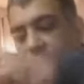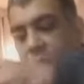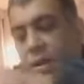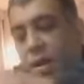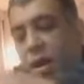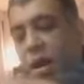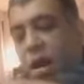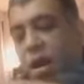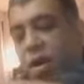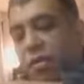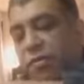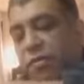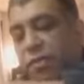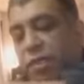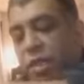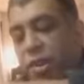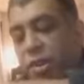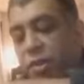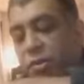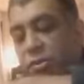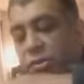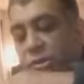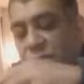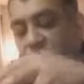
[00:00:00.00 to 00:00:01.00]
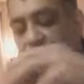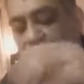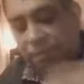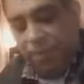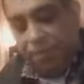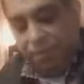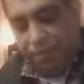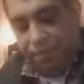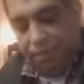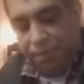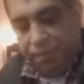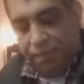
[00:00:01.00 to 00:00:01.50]
half of those
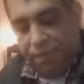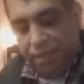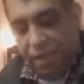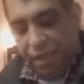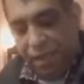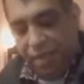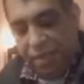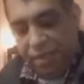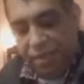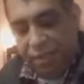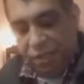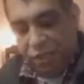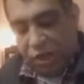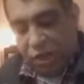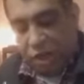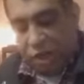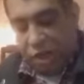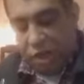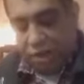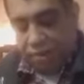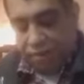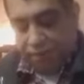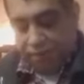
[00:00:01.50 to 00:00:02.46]
in the jar.